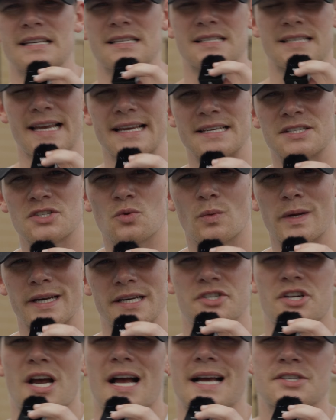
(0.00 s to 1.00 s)
is a
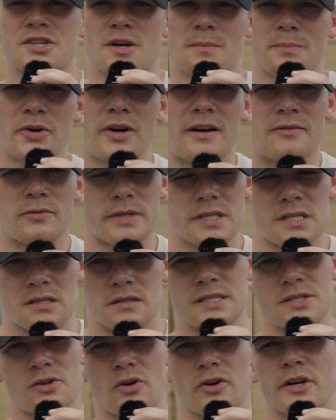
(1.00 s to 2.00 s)
Swedish high jumper. I've
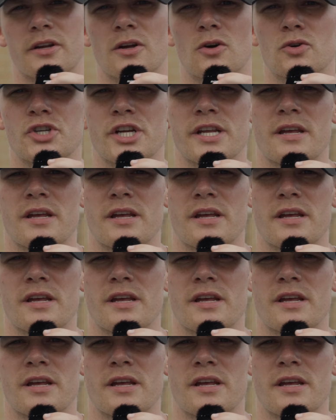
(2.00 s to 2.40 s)
recently started coaching